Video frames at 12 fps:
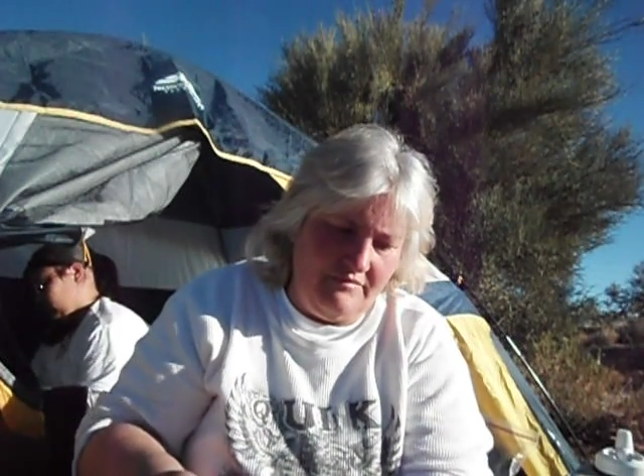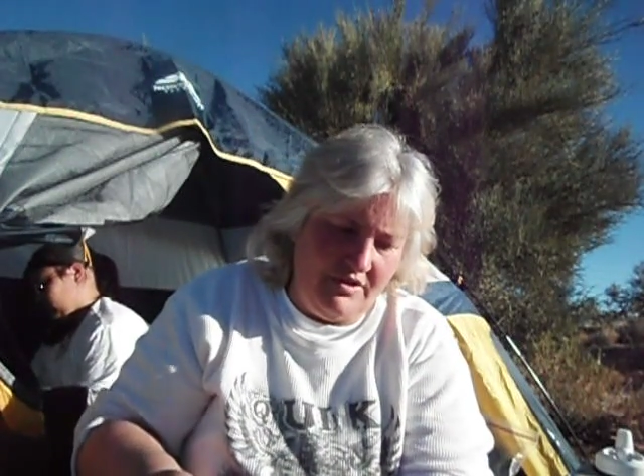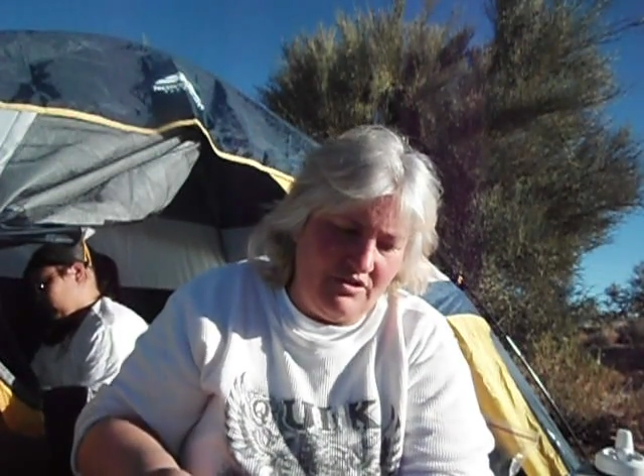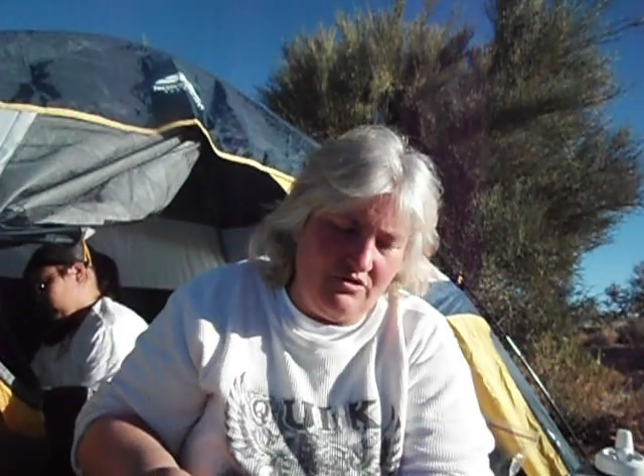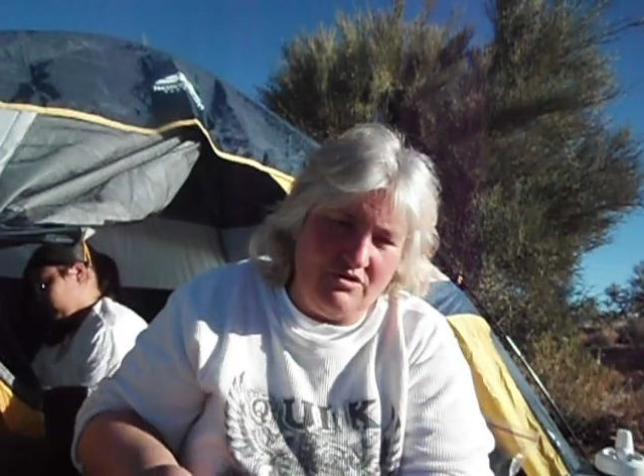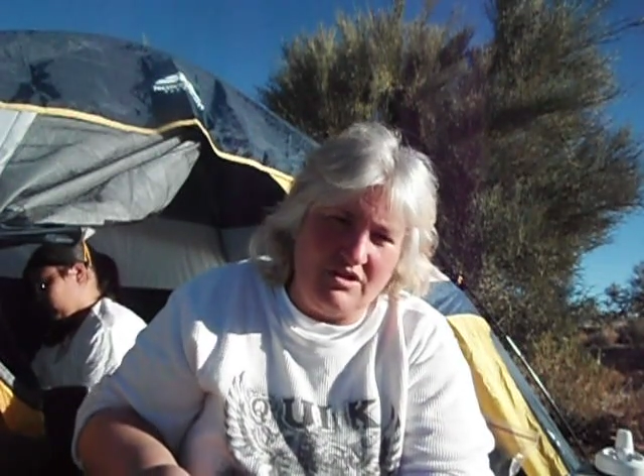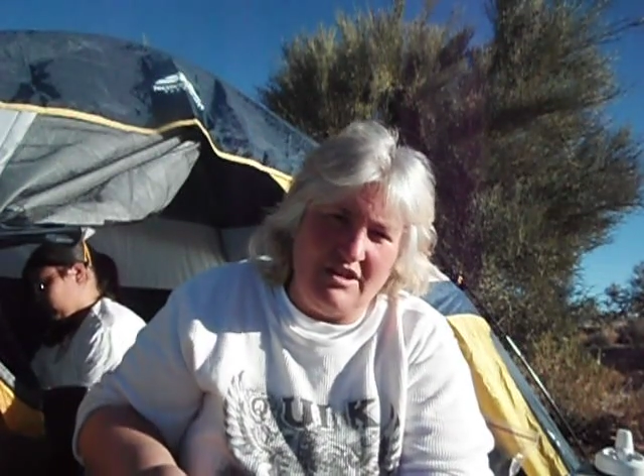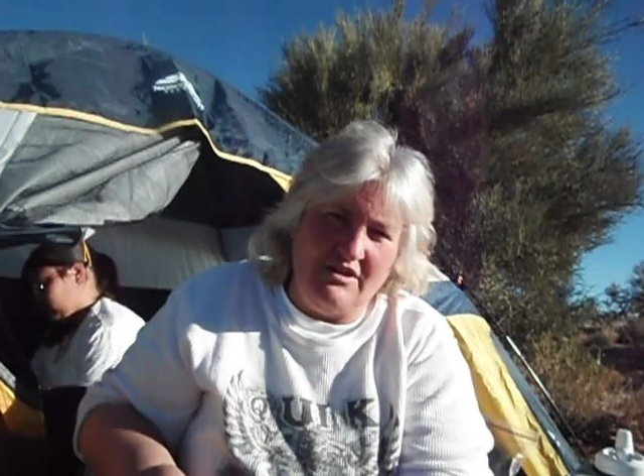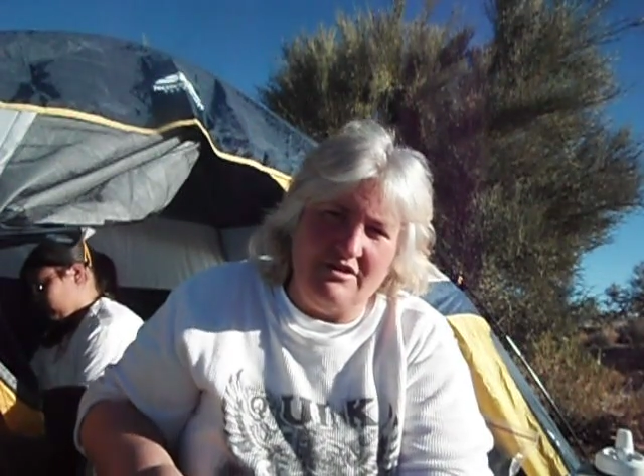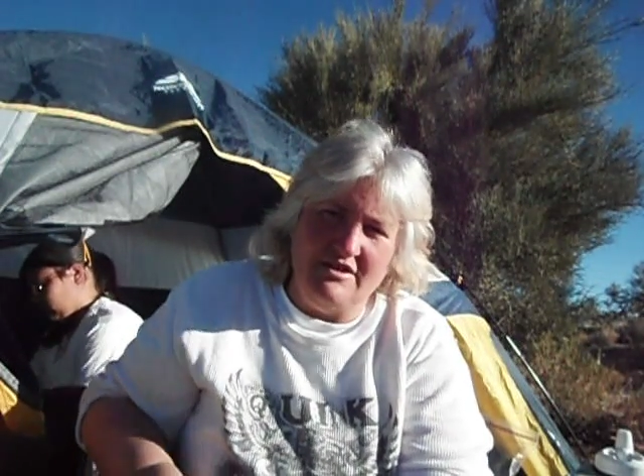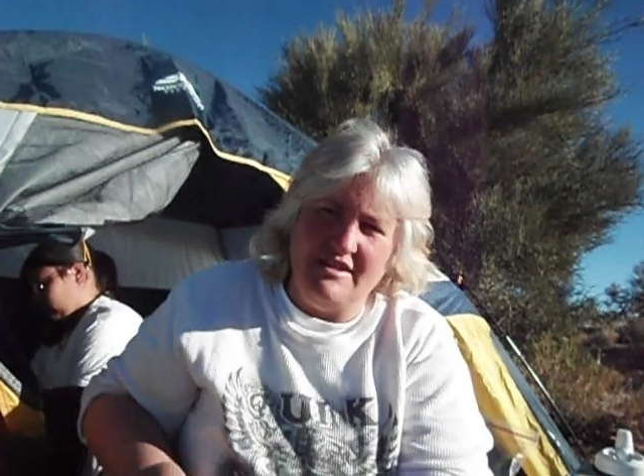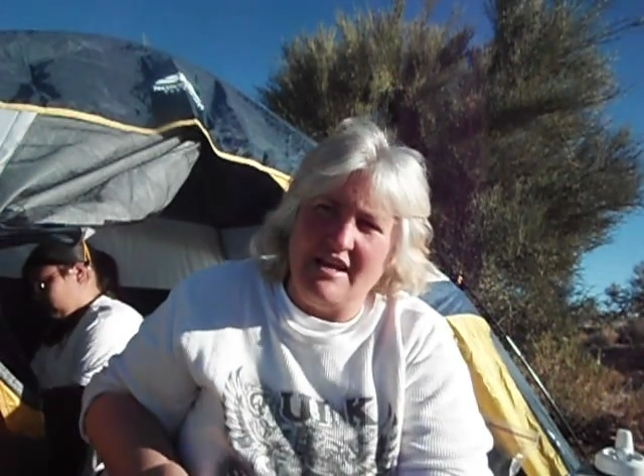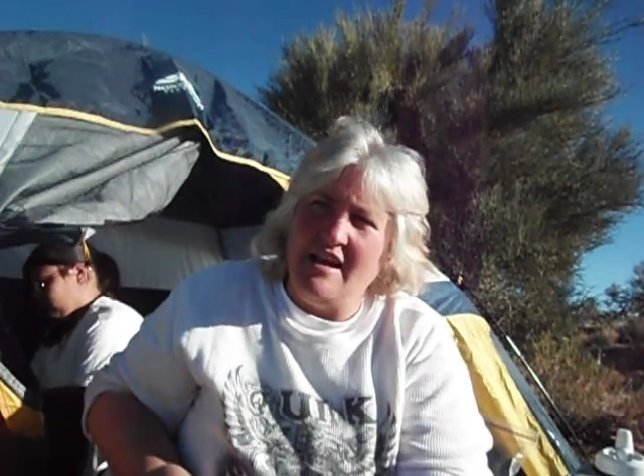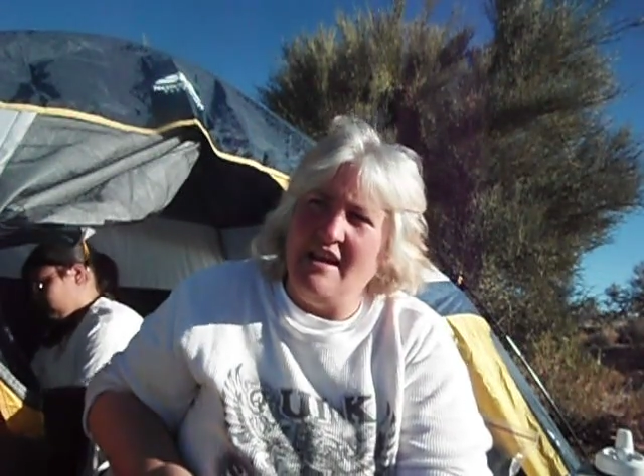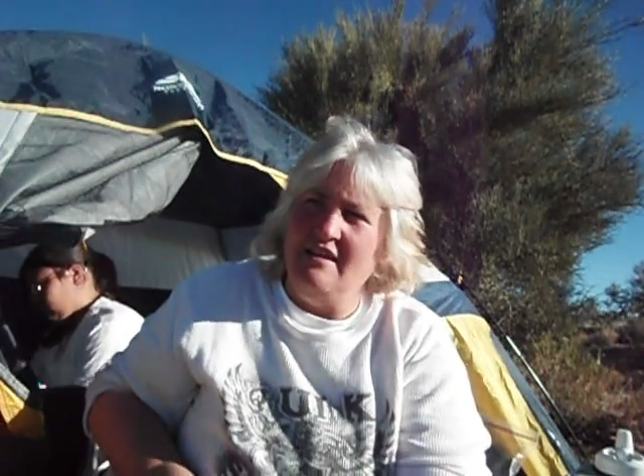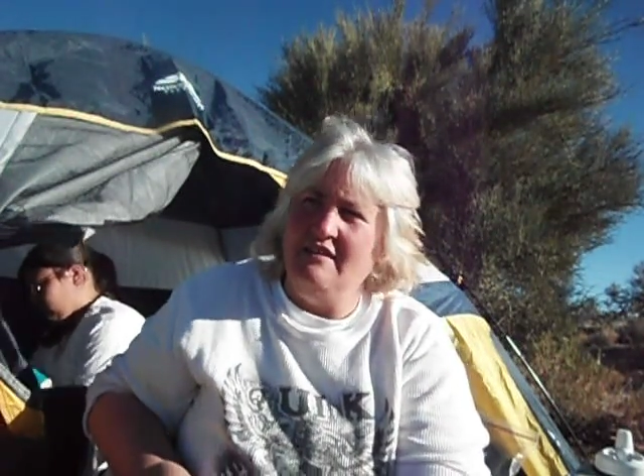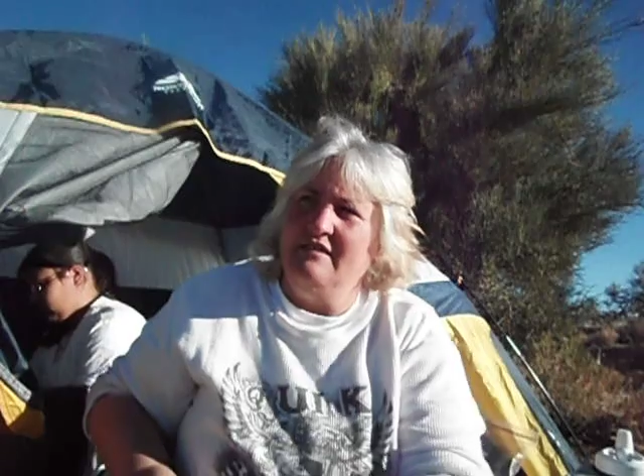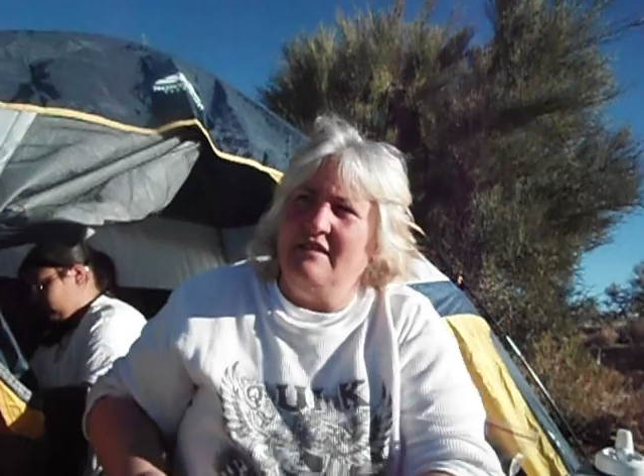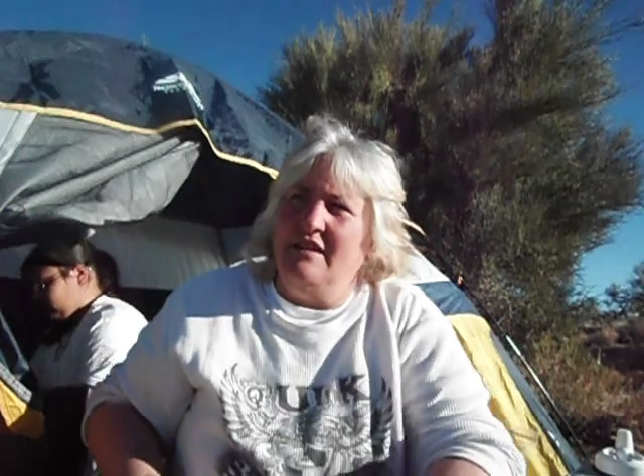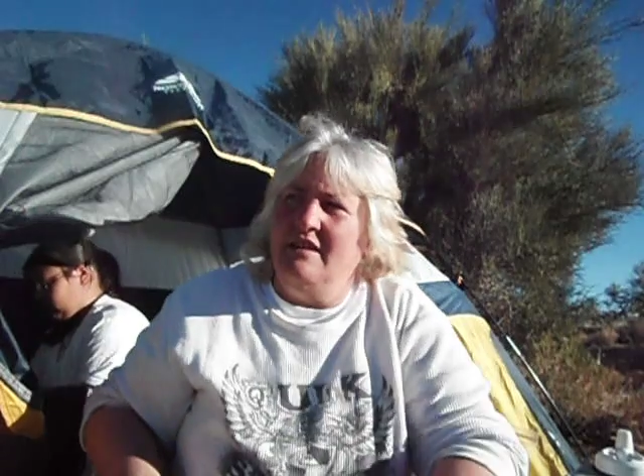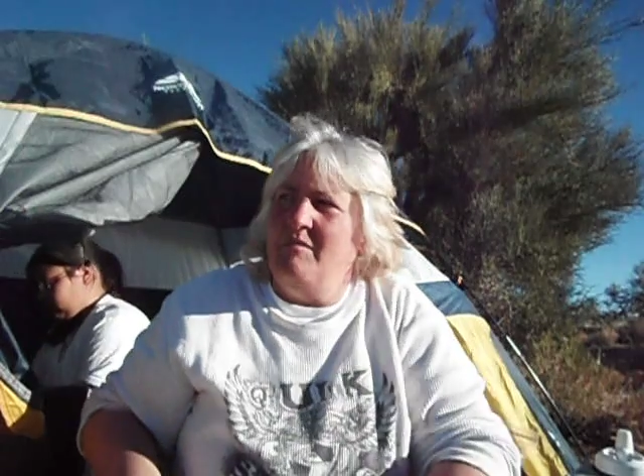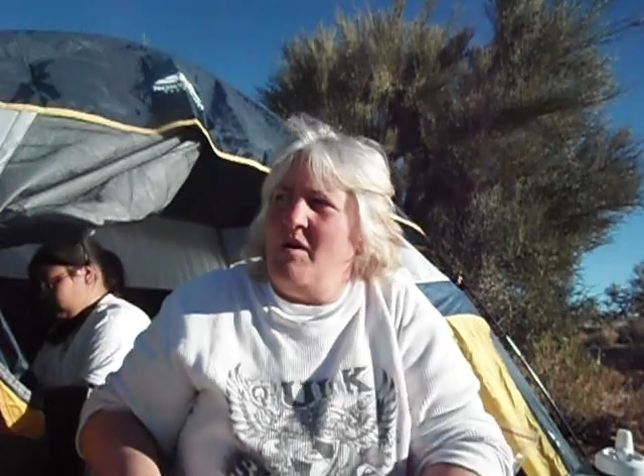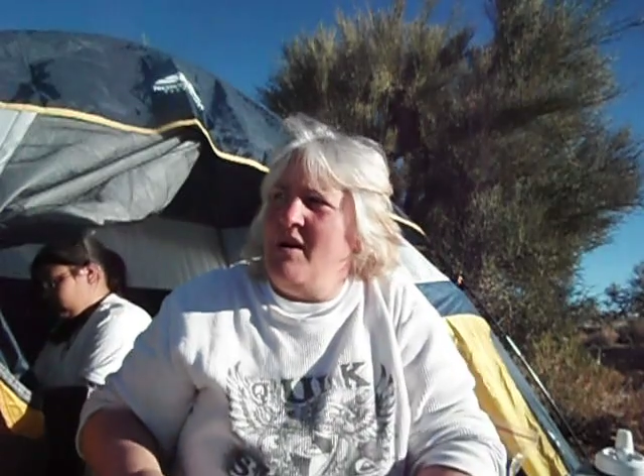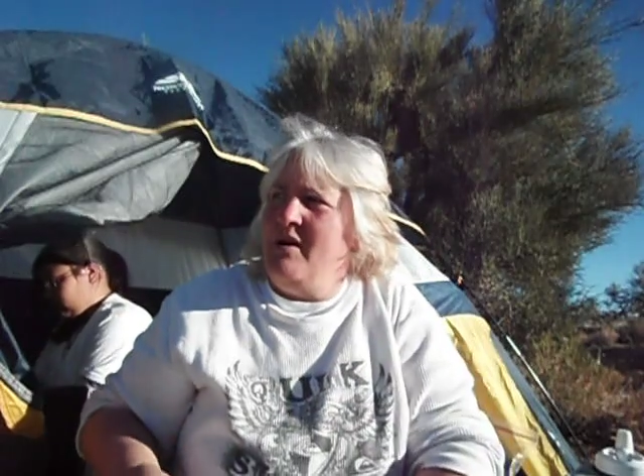Pictures clear as day
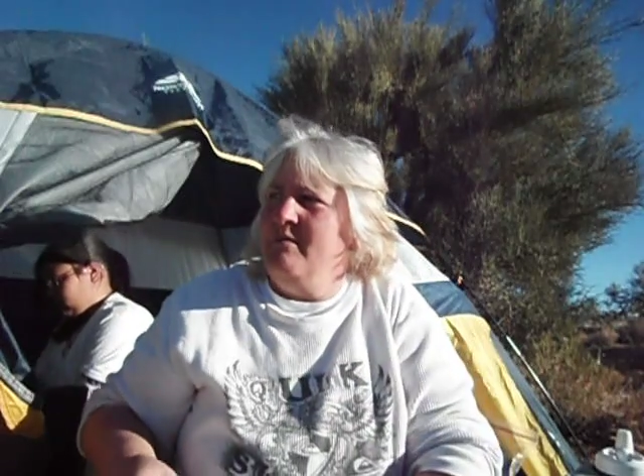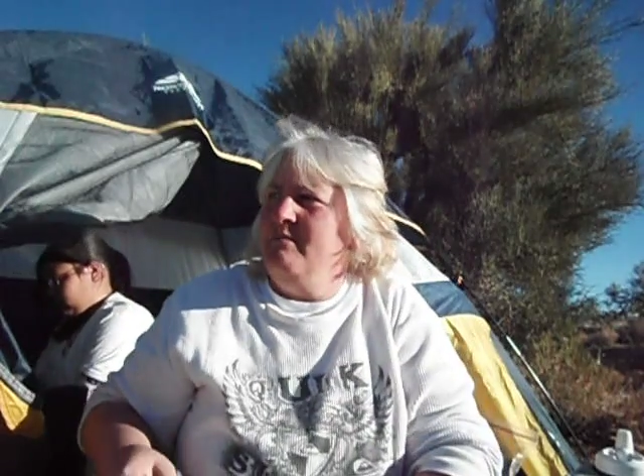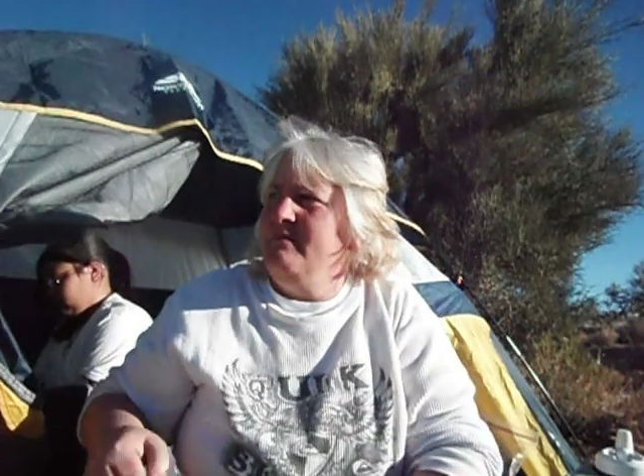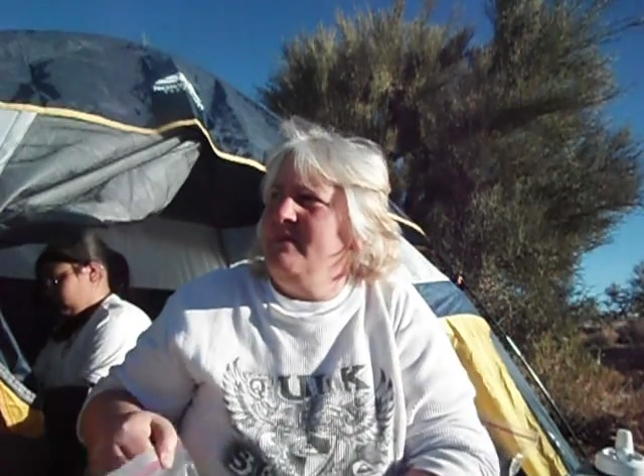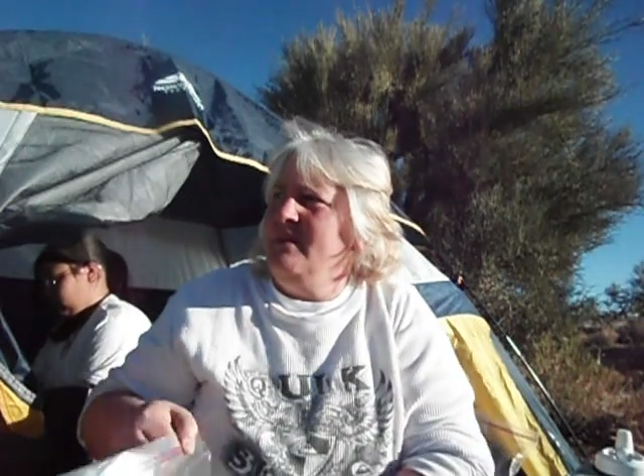on them.